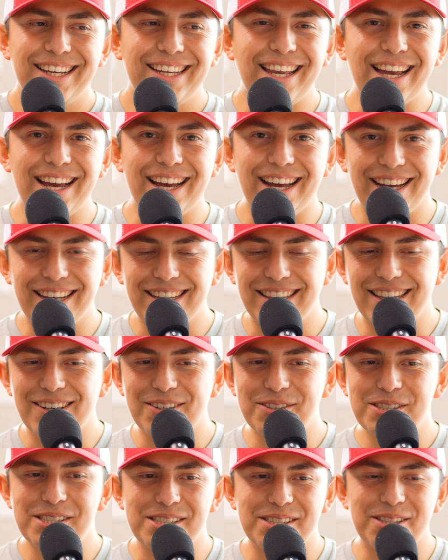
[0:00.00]
Yeah,
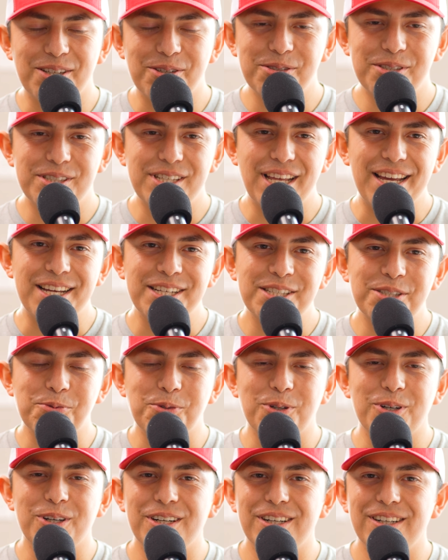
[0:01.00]
those days
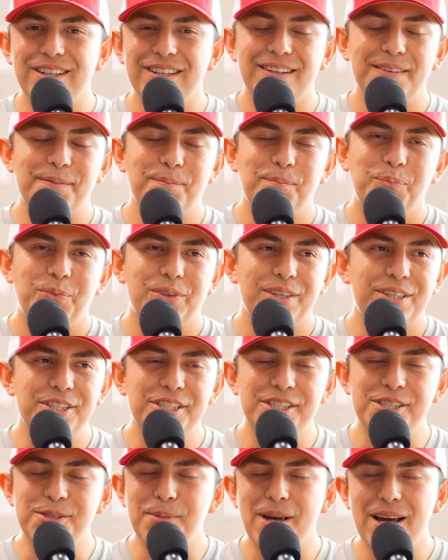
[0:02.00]
where
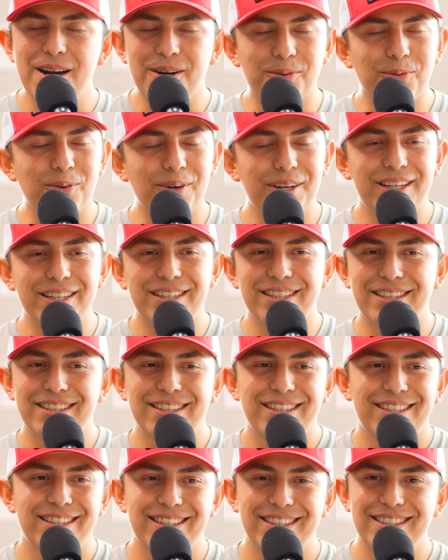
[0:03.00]
just no matter what,
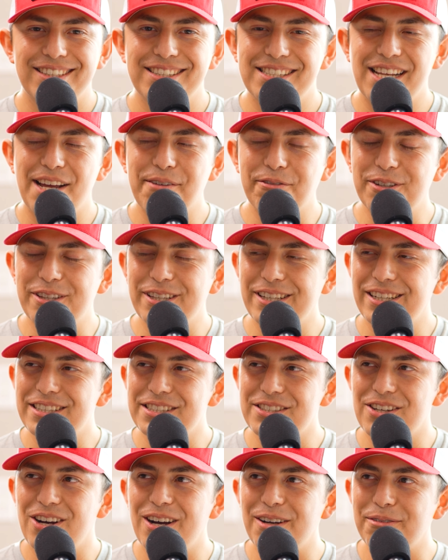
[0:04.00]
just everything
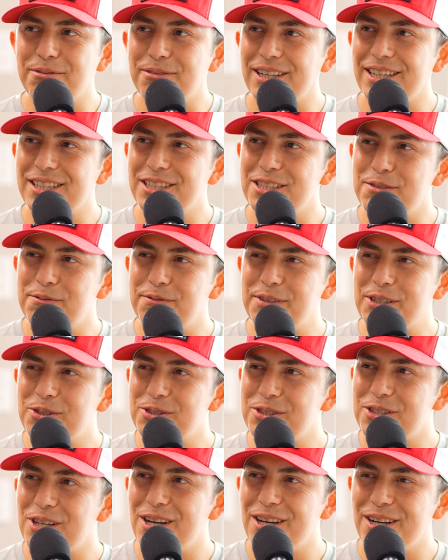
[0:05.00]
is off. Like it just
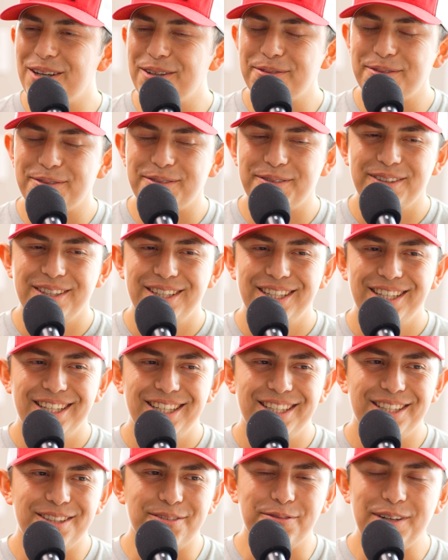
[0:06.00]
feels off.
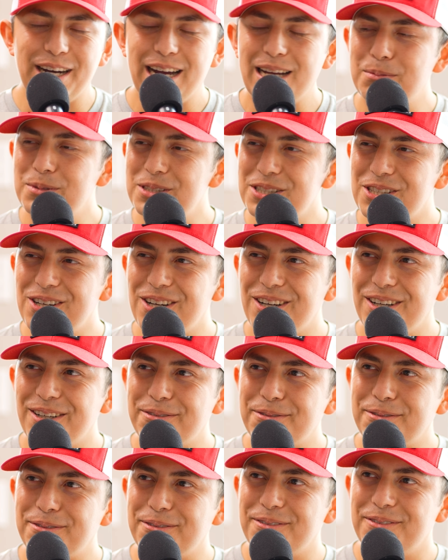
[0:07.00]
The vibe is
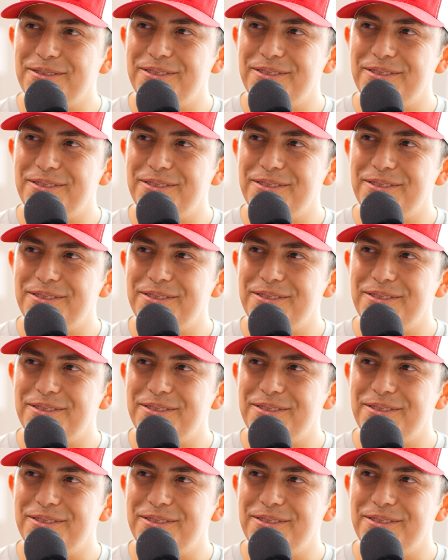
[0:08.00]
off.